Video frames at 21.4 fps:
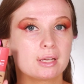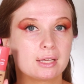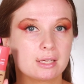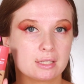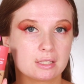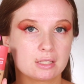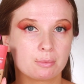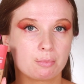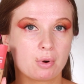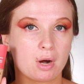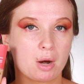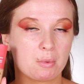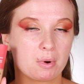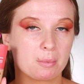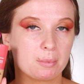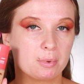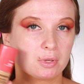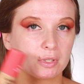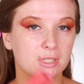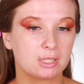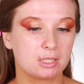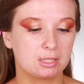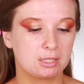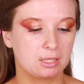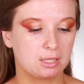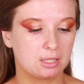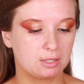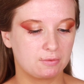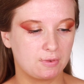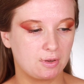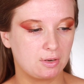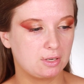is a primer built into
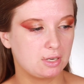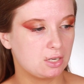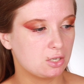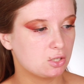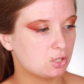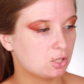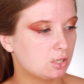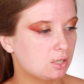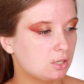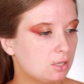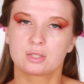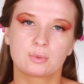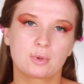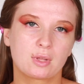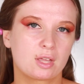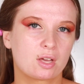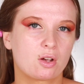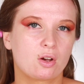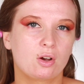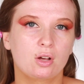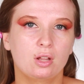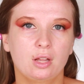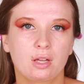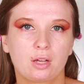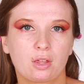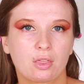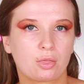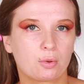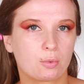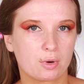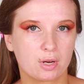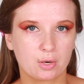this foundation. That's why they call it like a
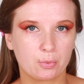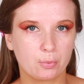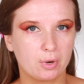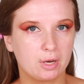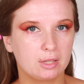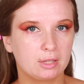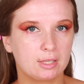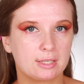3-in-1.